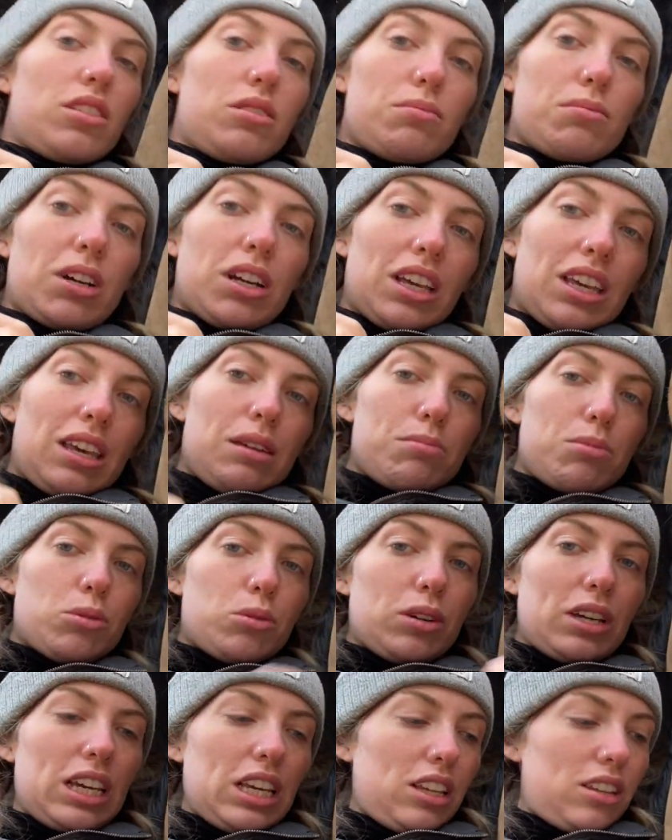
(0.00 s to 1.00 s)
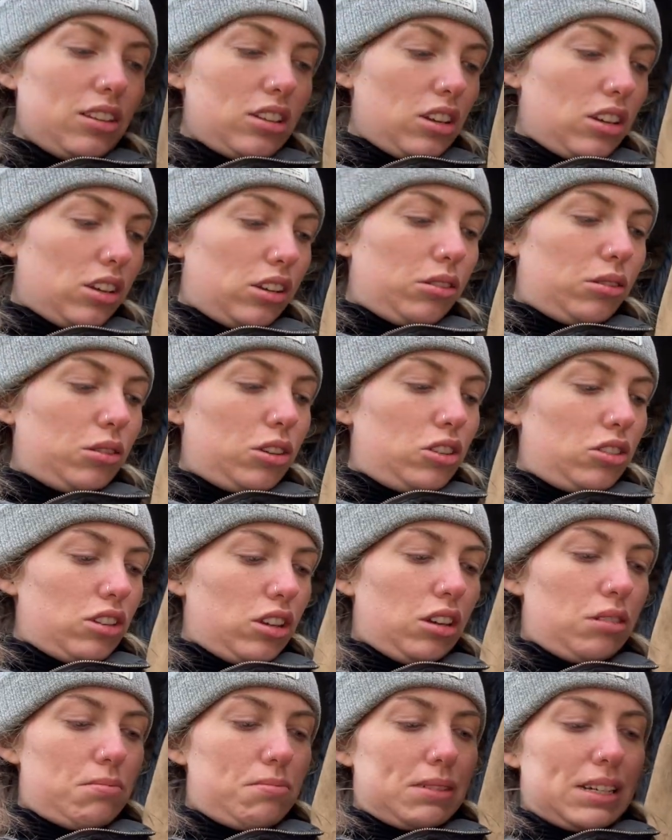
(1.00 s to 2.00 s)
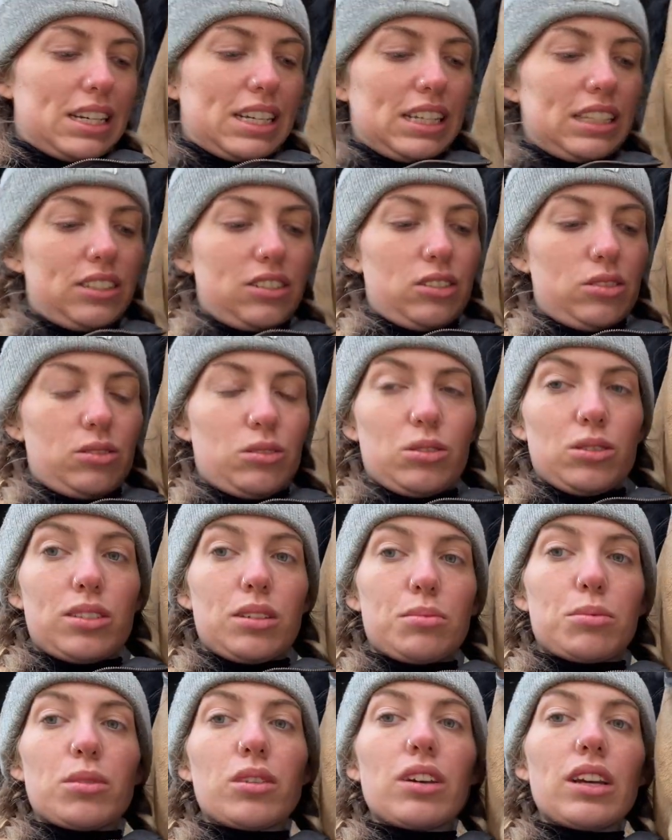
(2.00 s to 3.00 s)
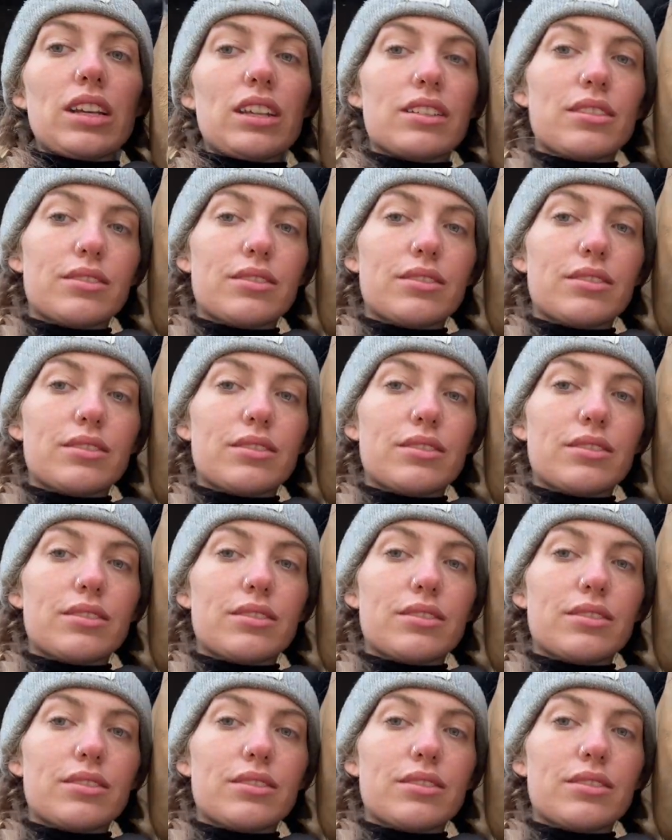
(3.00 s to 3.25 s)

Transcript: Monkey boy, though, you don't bite, you naughty boy.